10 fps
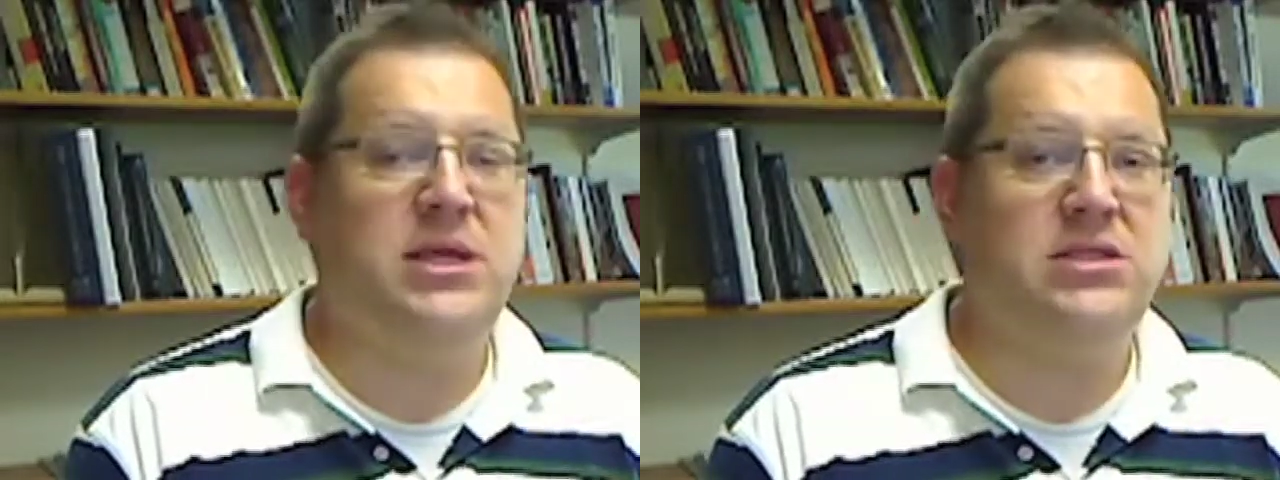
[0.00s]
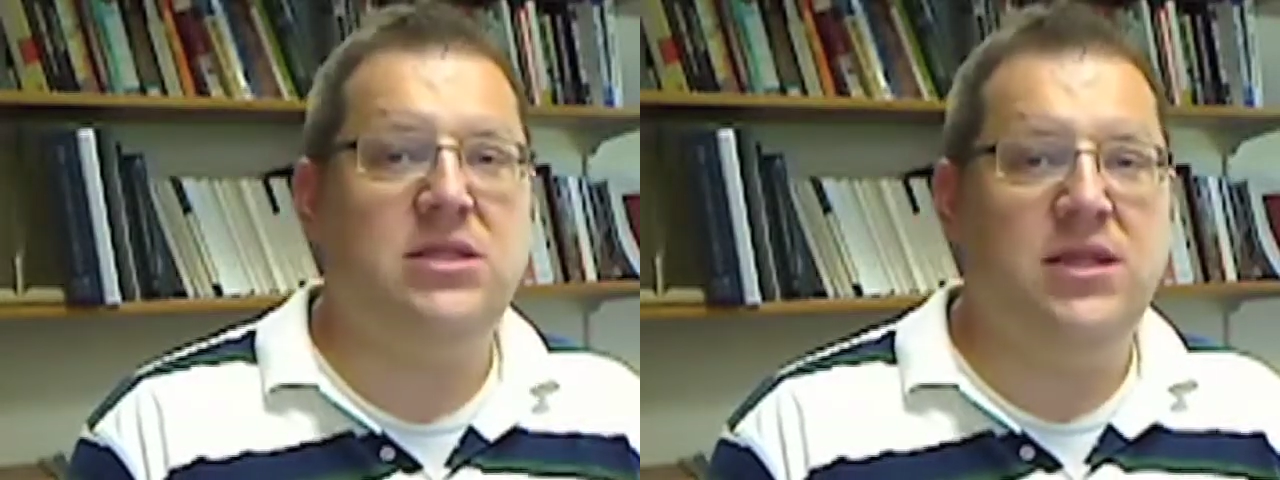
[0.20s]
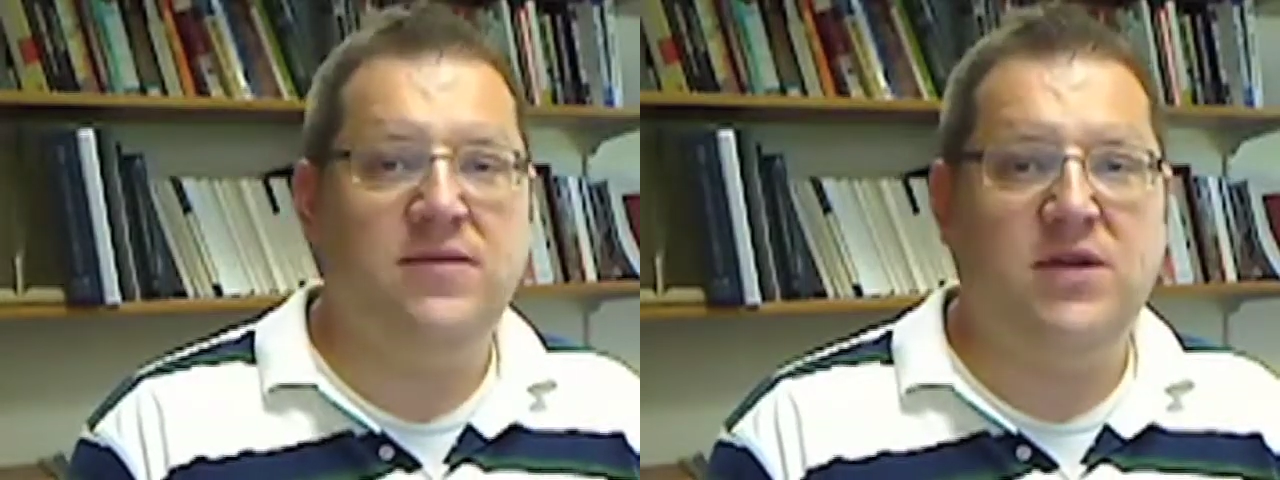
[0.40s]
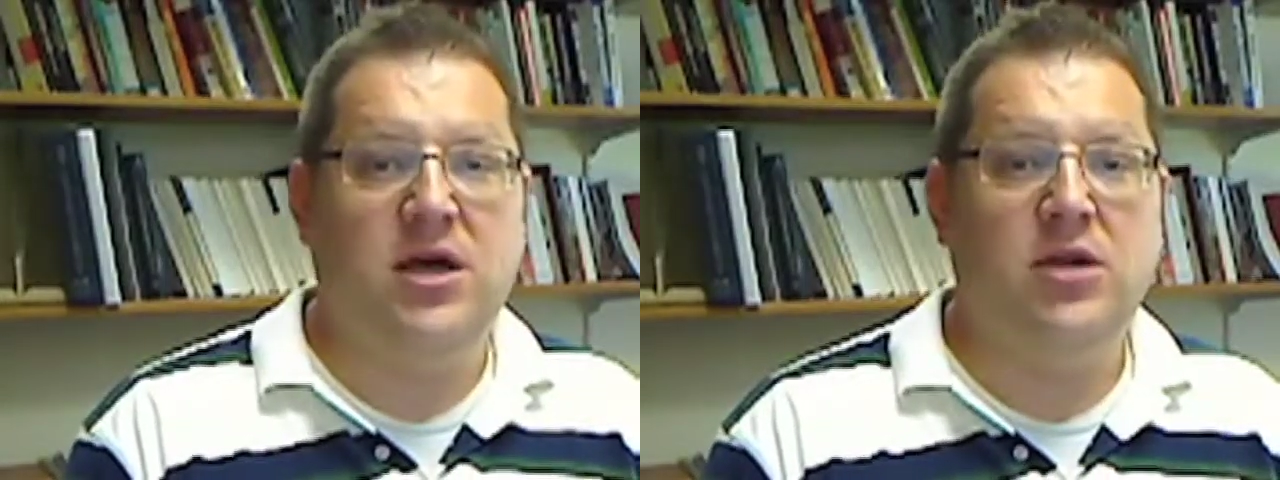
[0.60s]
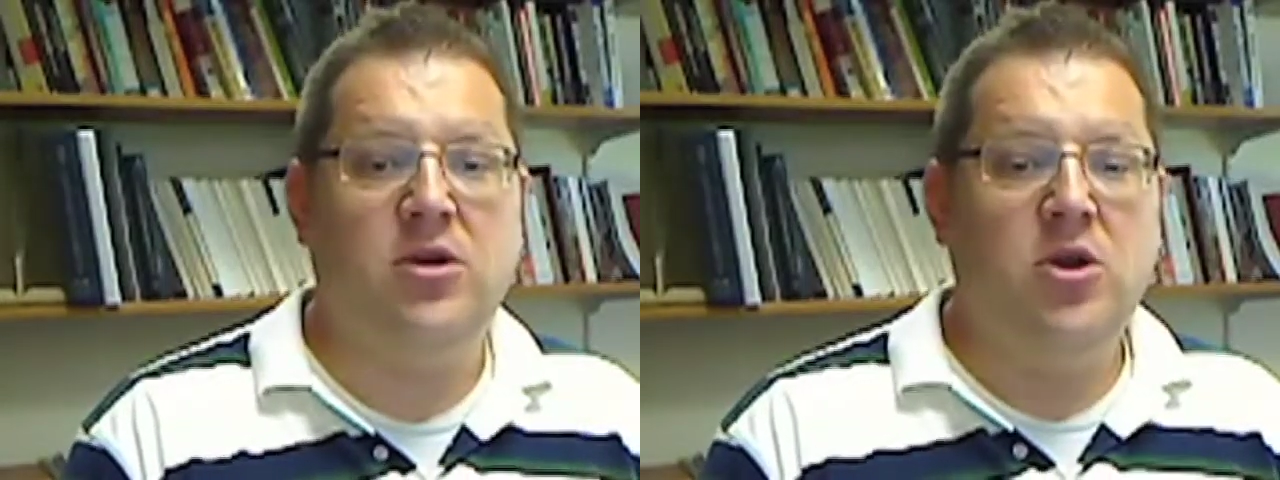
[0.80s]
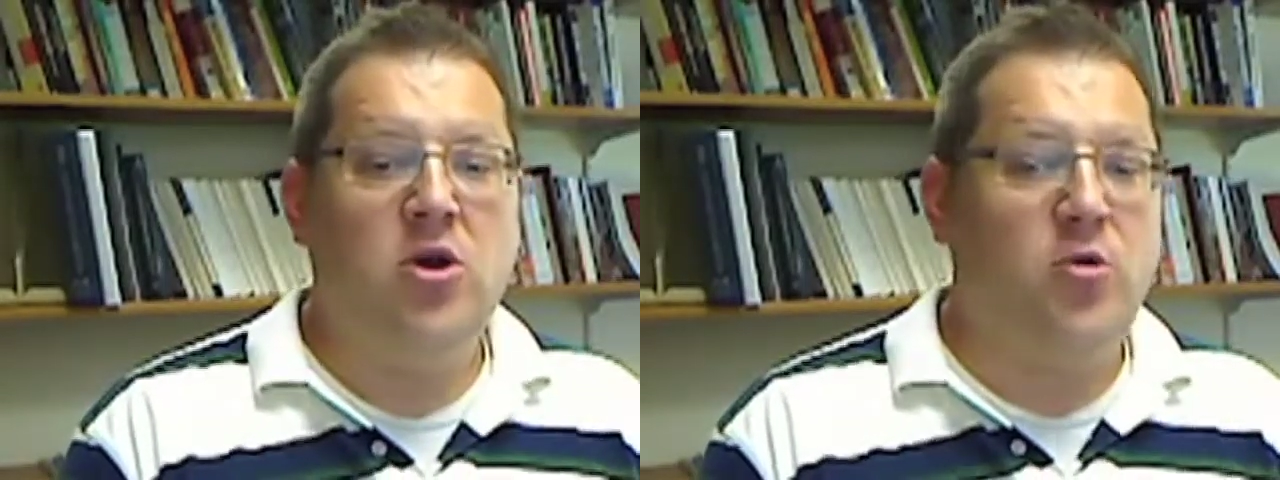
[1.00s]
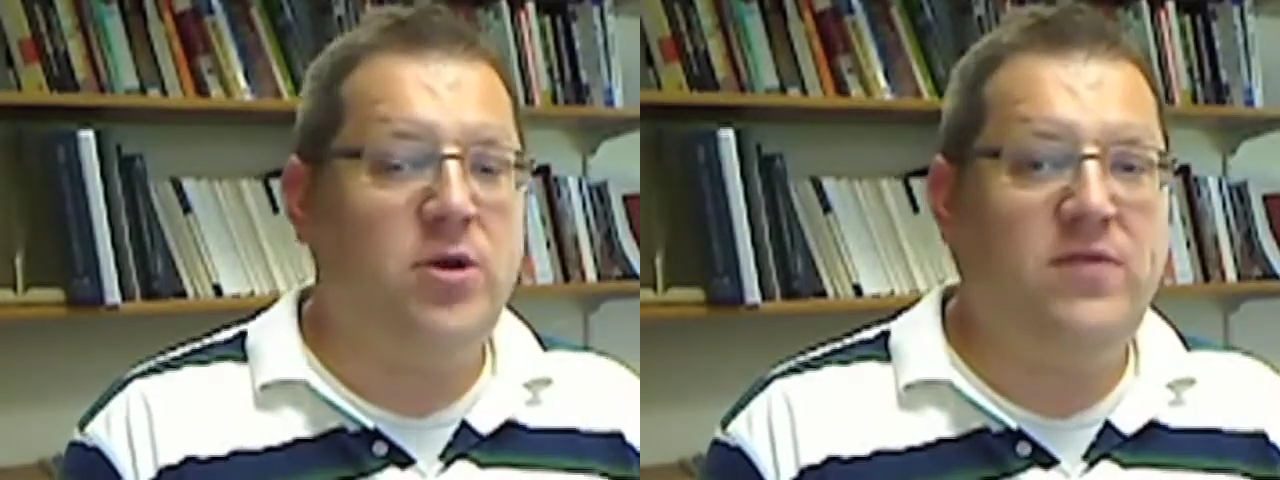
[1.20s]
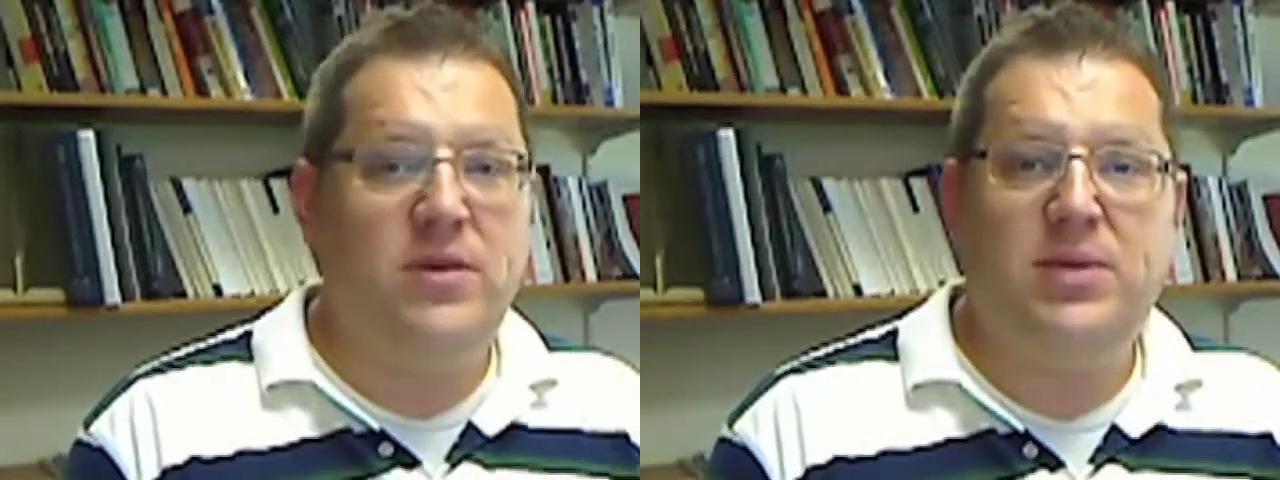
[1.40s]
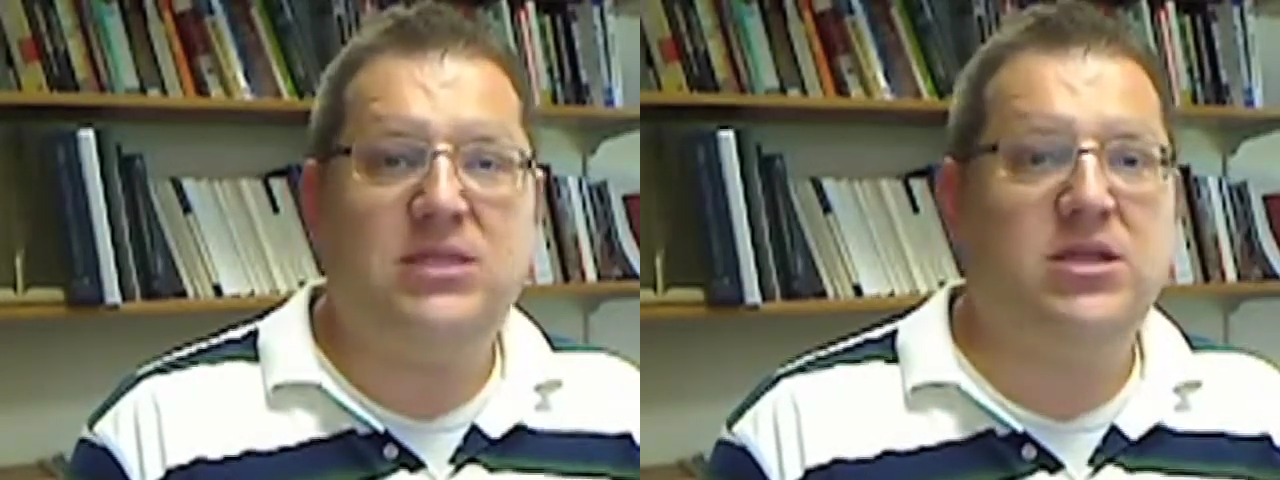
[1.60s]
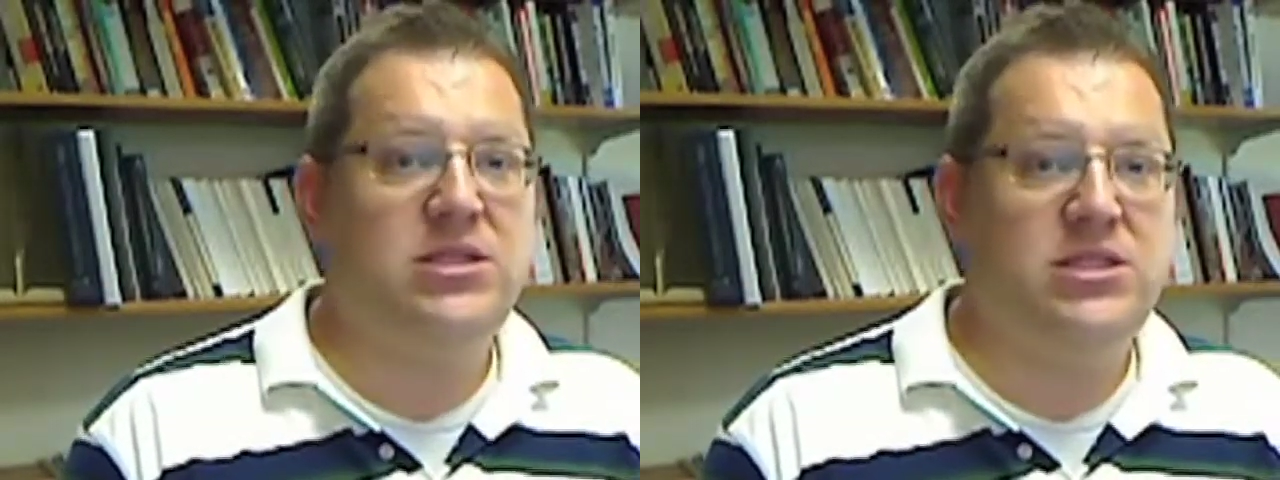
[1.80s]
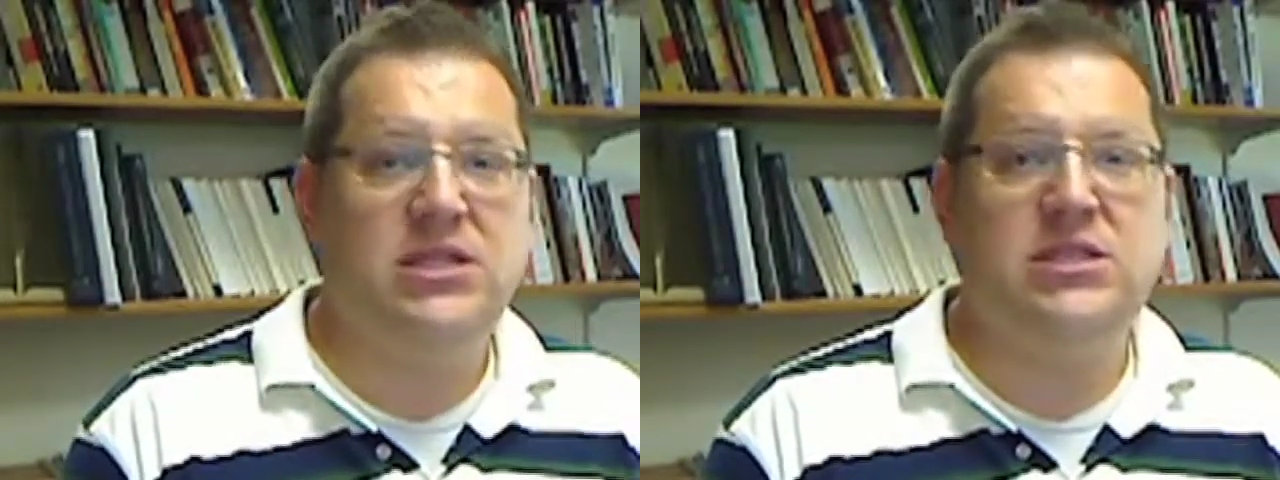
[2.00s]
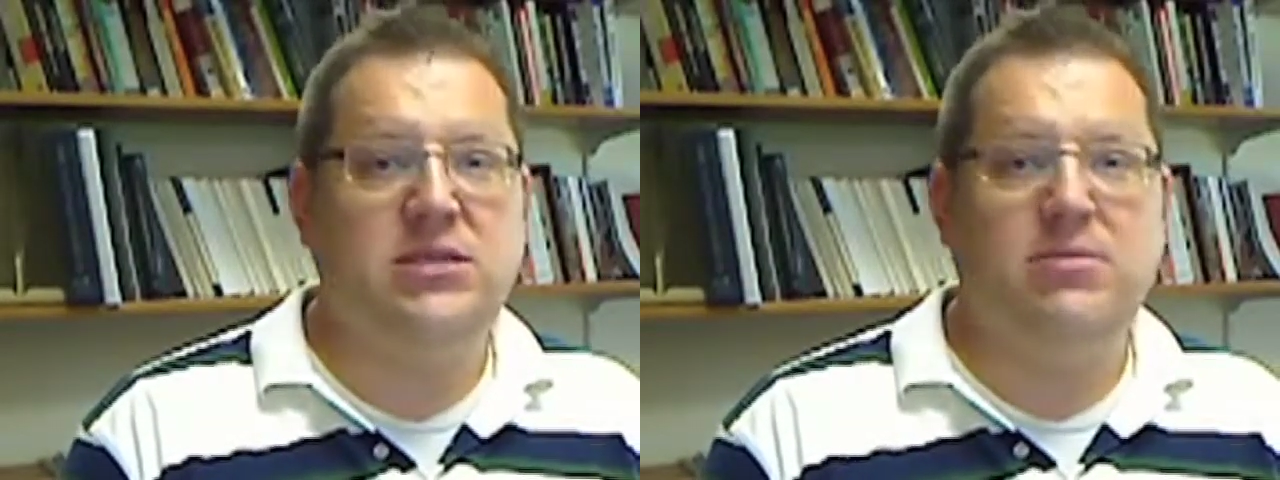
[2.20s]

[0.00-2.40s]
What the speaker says: that they've done, or even a piece on 60